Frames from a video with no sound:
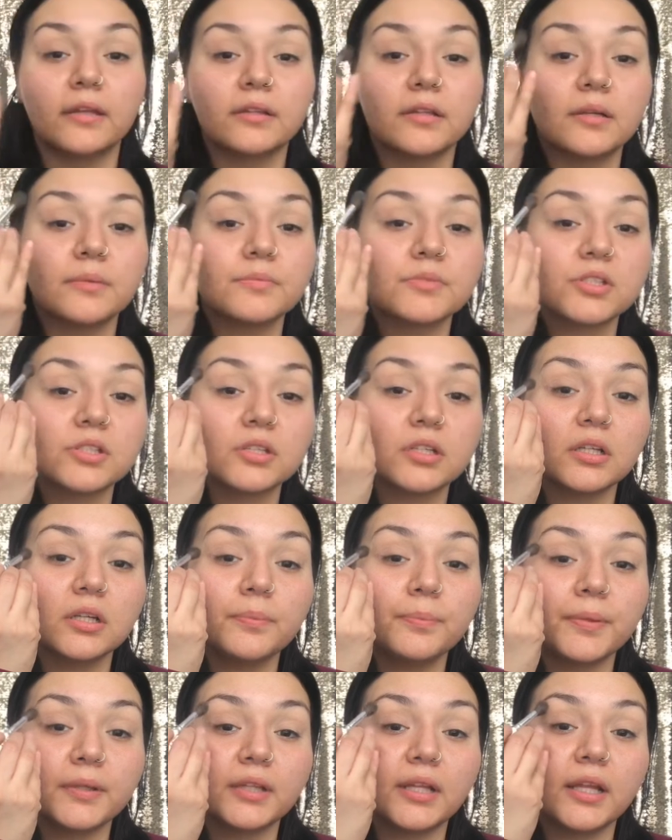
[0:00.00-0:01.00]
and then I'm just
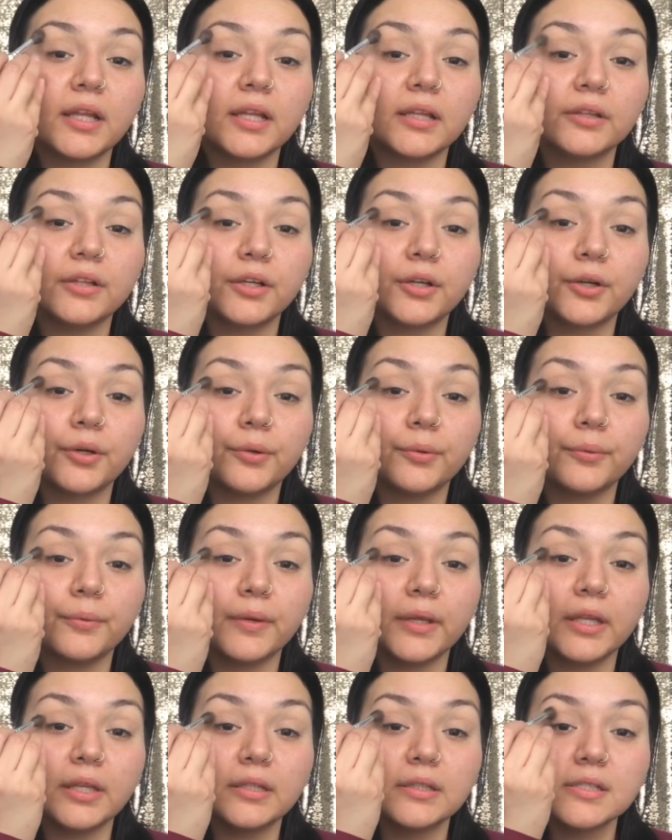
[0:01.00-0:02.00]
going to put that in the
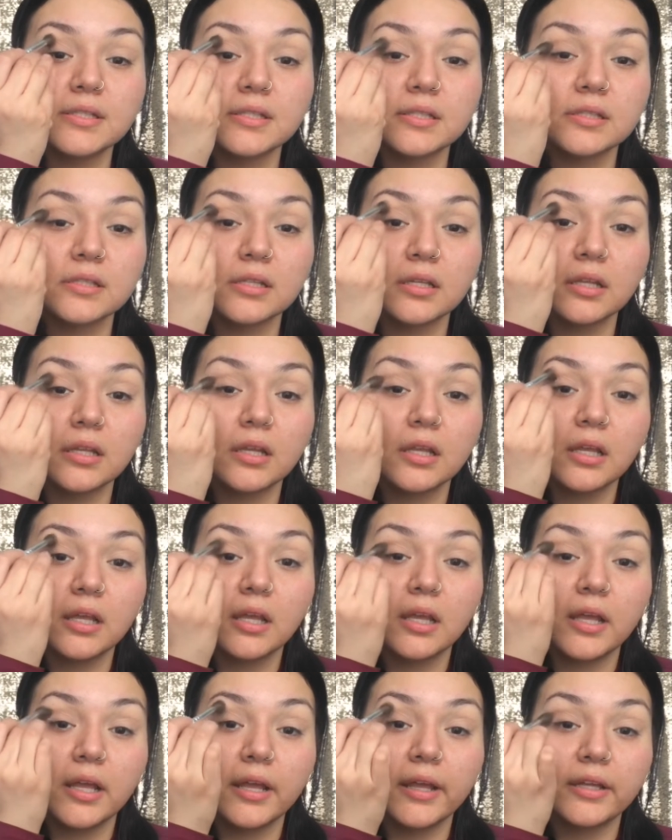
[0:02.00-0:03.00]
crease
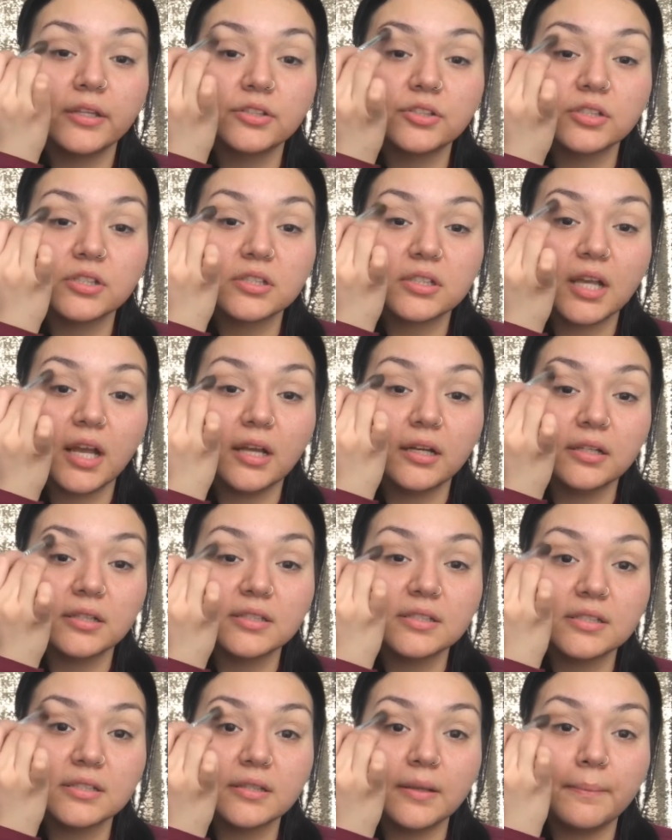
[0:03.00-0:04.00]
and just kind
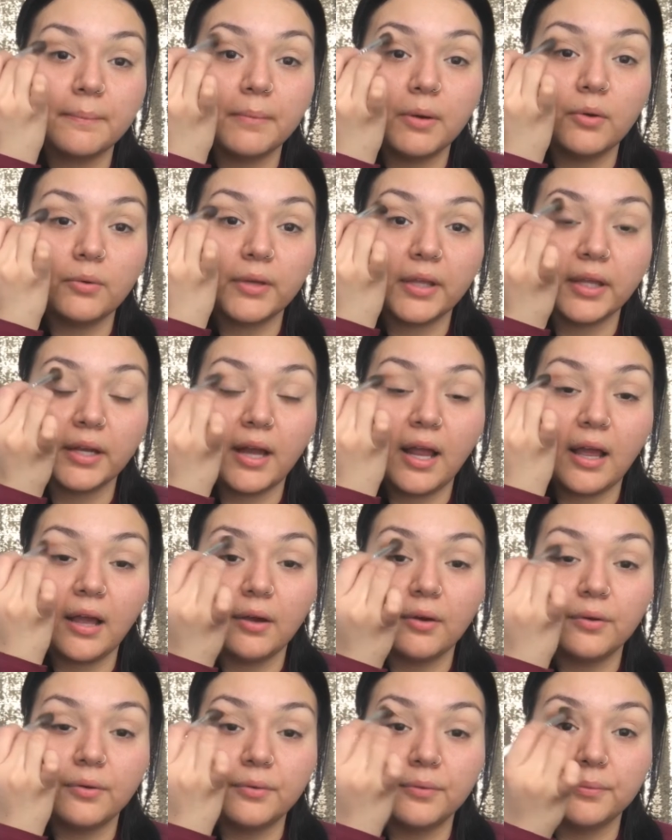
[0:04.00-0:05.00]
of smoke it
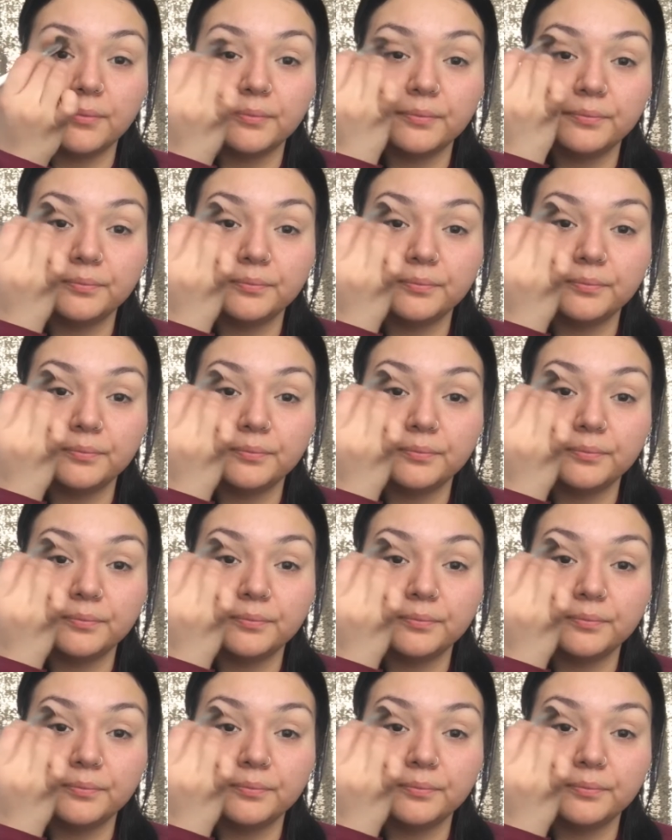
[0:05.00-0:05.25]
out.